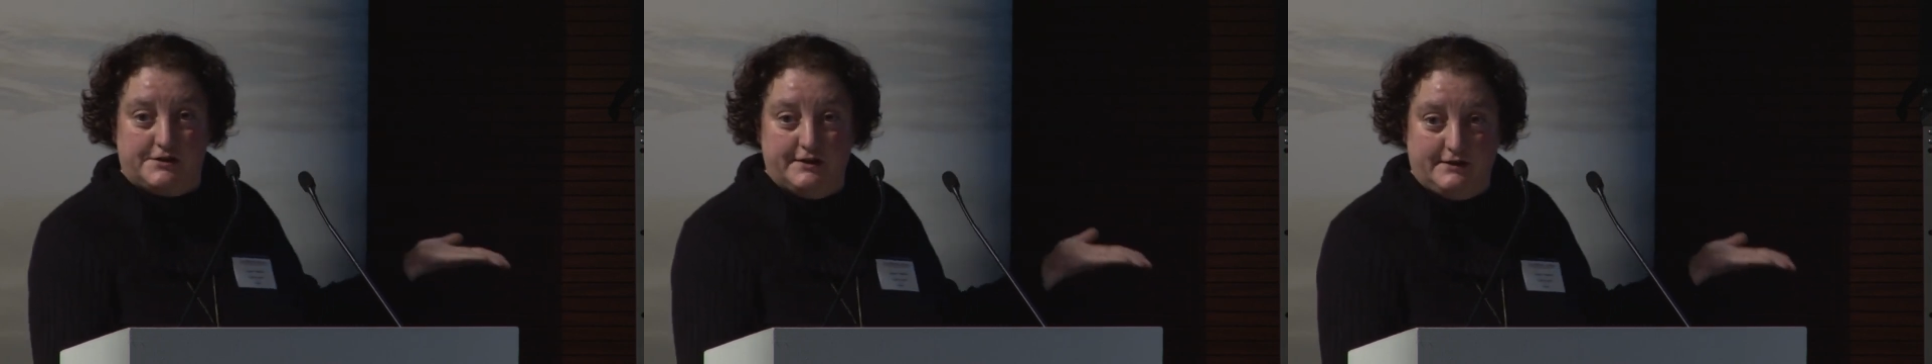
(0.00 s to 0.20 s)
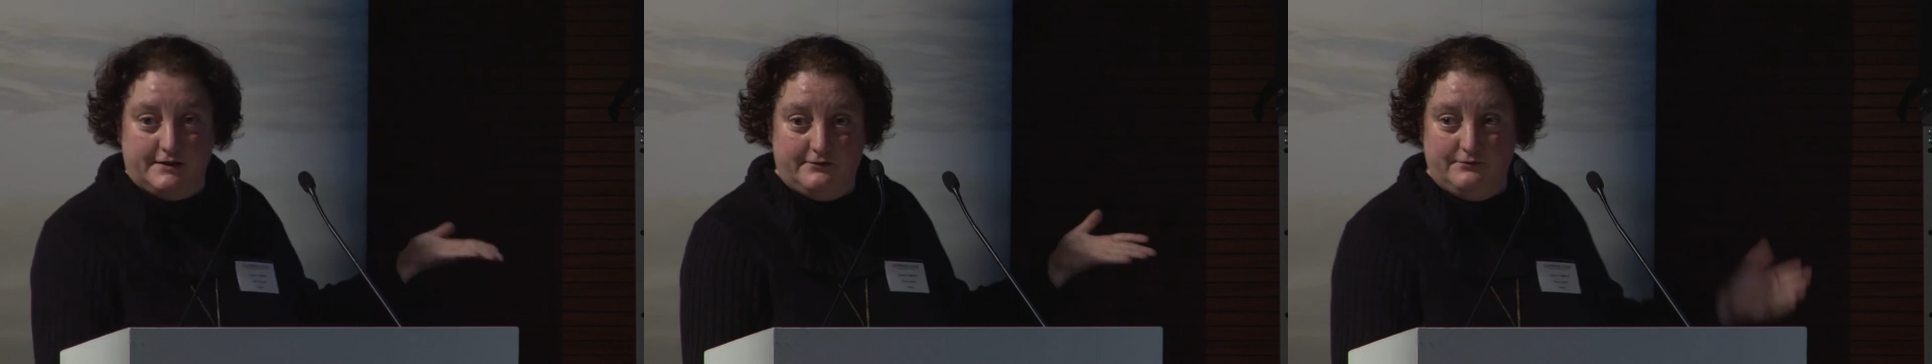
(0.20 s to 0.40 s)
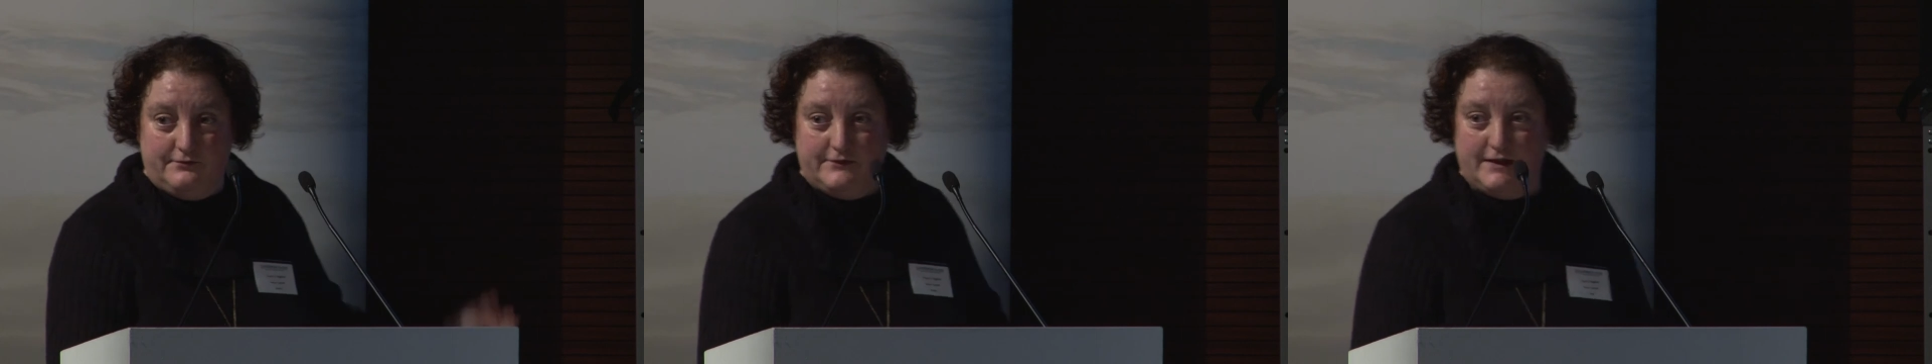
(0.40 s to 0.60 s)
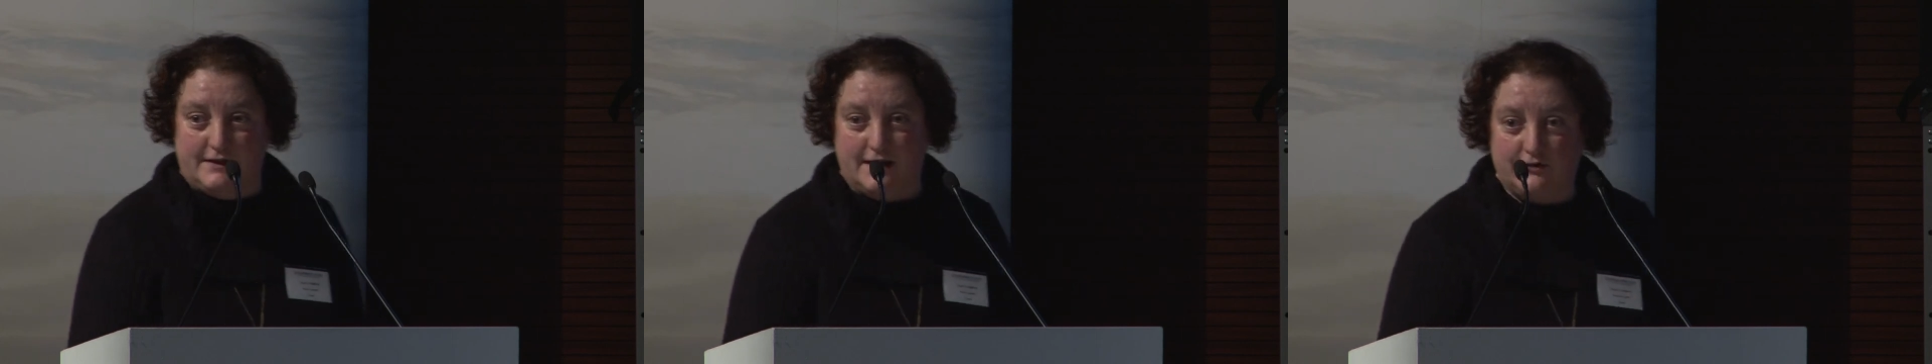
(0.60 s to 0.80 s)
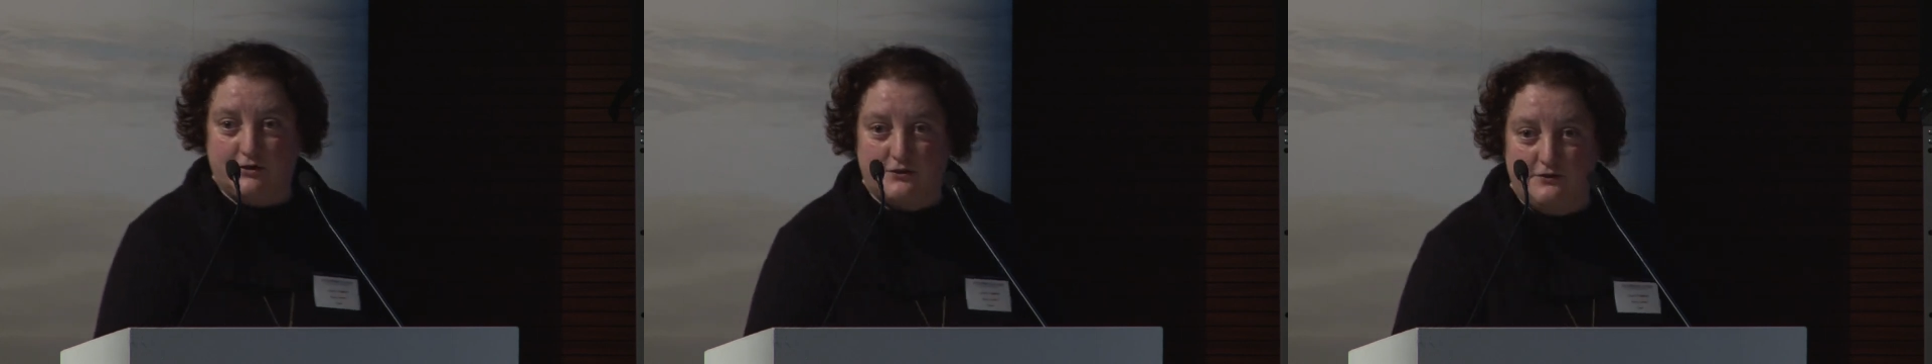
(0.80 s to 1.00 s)
the
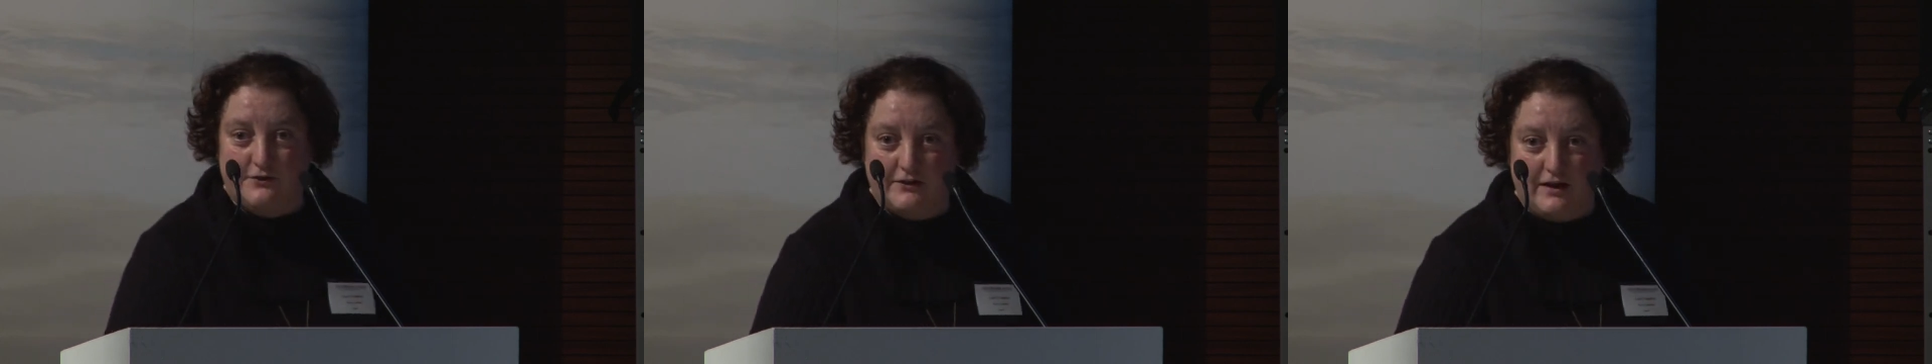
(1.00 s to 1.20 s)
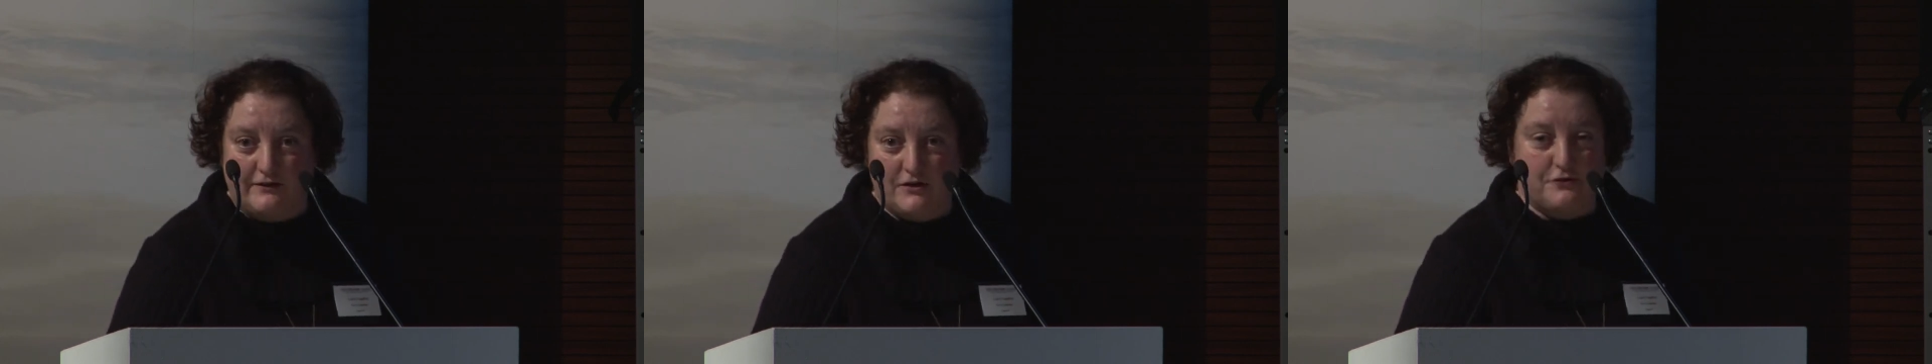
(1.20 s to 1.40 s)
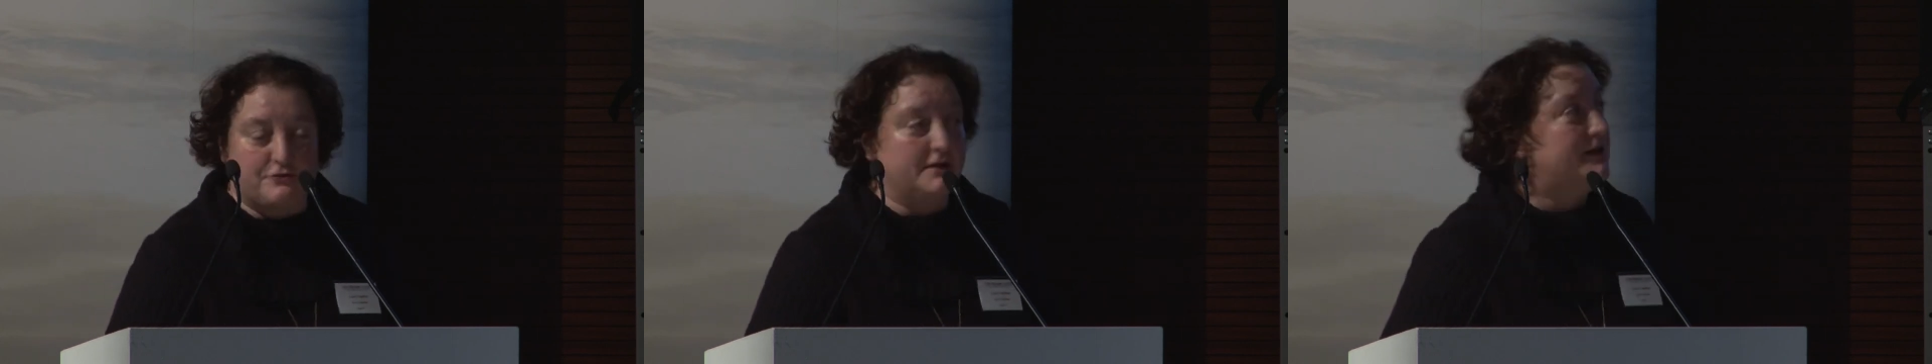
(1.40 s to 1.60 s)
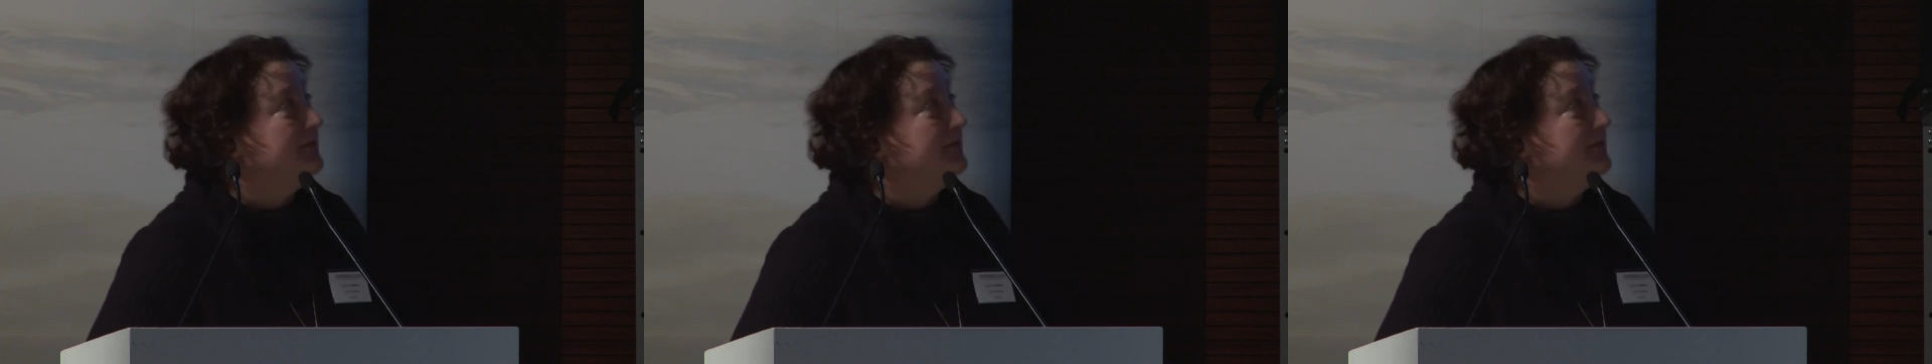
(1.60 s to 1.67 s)
level three